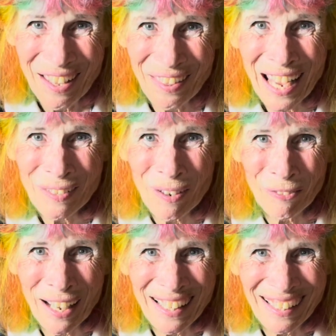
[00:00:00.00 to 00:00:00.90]
Thanks, my
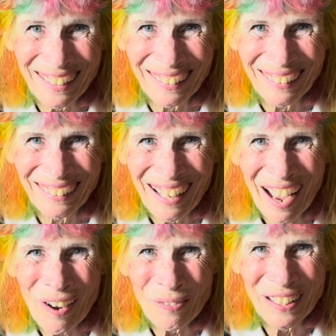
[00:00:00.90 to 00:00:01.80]
friends. I
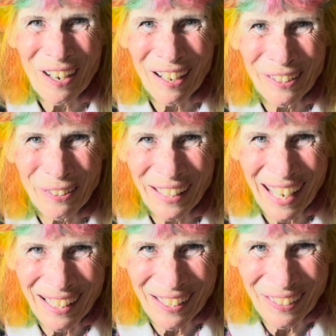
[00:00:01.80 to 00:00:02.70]
hope to talk to you
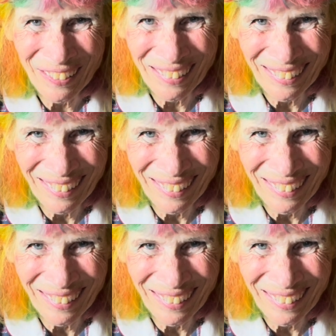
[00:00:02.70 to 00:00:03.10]
again soon.